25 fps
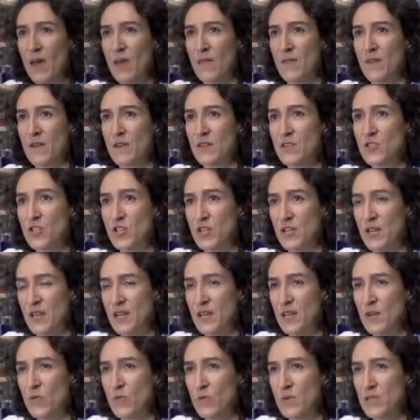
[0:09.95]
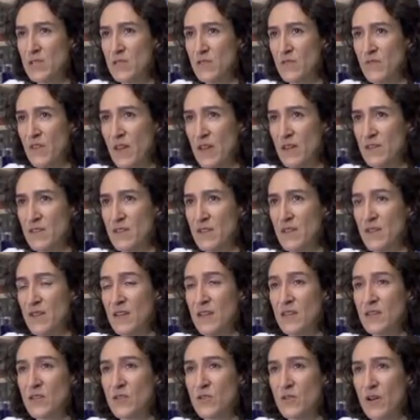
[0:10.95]
that a genetic risk factor can
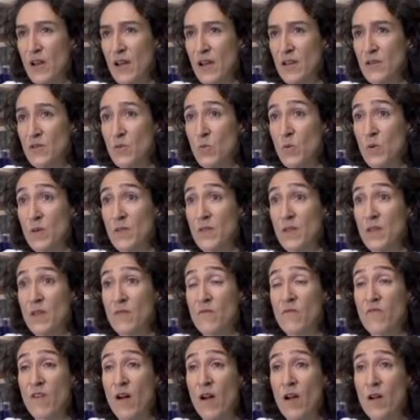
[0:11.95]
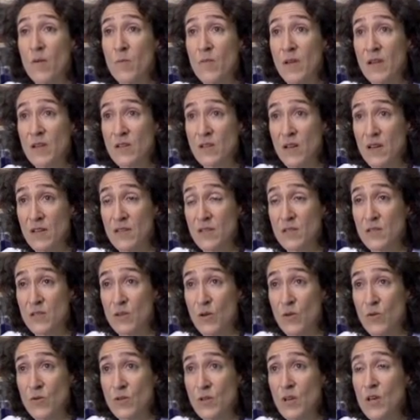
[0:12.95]
interact with an environmental
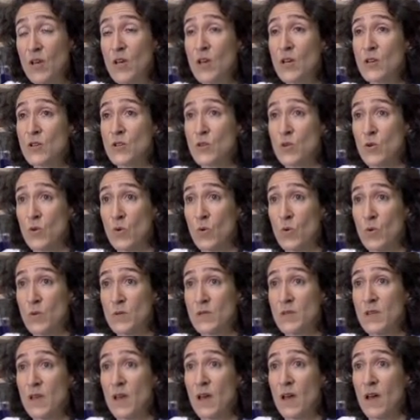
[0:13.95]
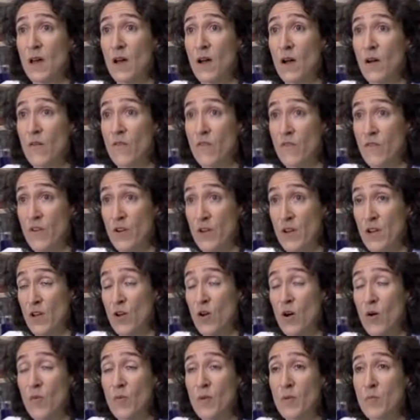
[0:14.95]
insult to cause a very
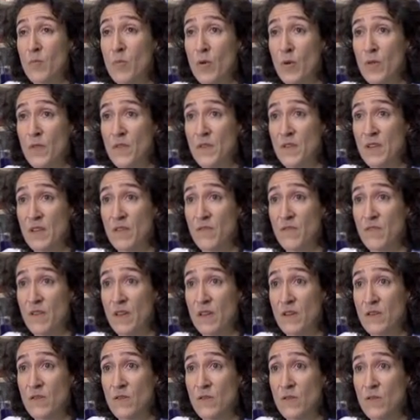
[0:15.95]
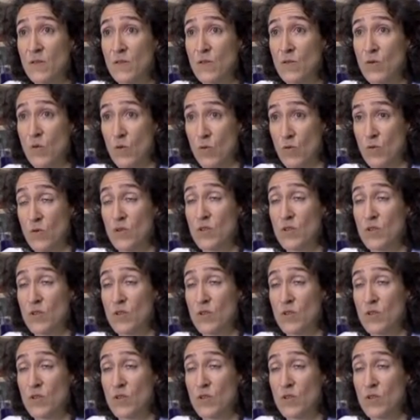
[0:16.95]
common birth defect called